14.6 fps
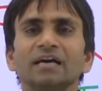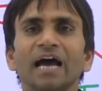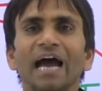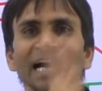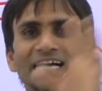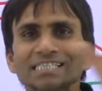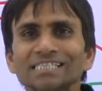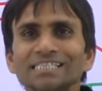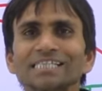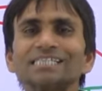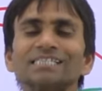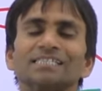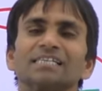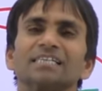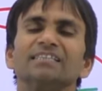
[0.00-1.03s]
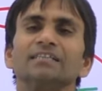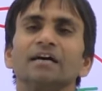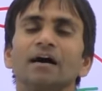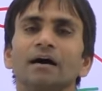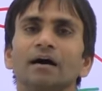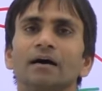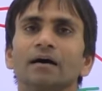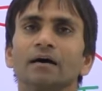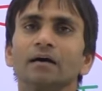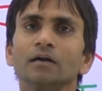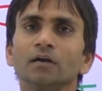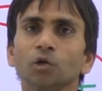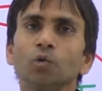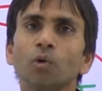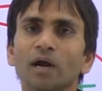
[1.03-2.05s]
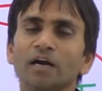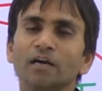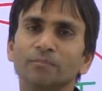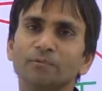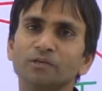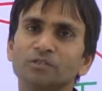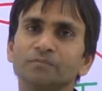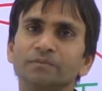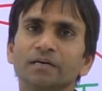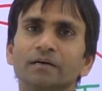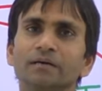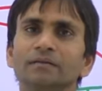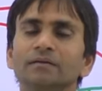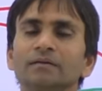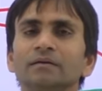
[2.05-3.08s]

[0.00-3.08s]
exists in the lower atmosphere,